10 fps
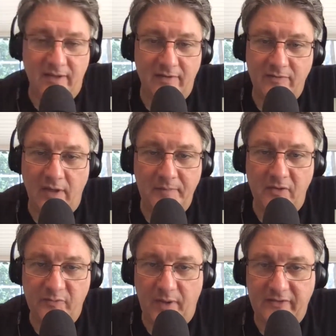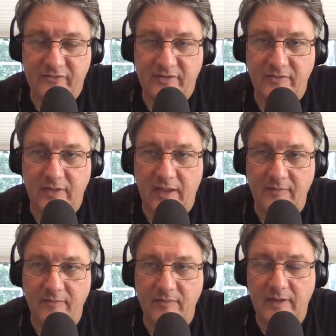I mean, those bikes, they
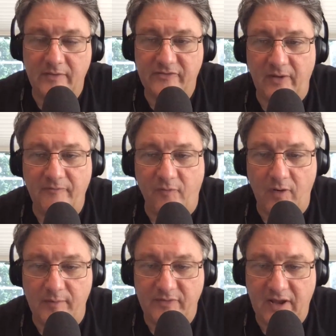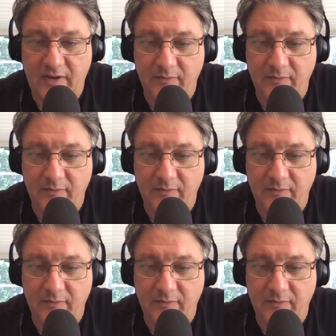in some forms that